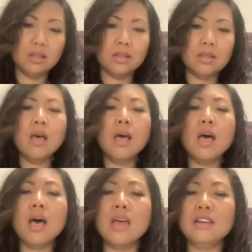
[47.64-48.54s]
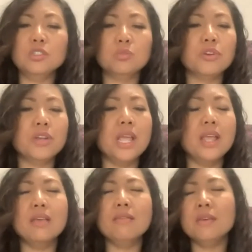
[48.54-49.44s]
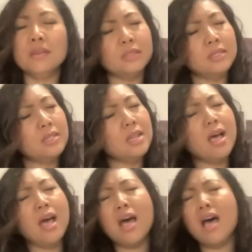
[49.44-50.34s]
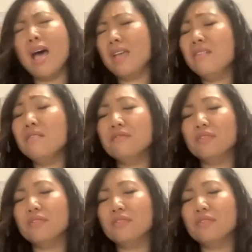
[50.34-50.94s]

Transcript: God is breathing life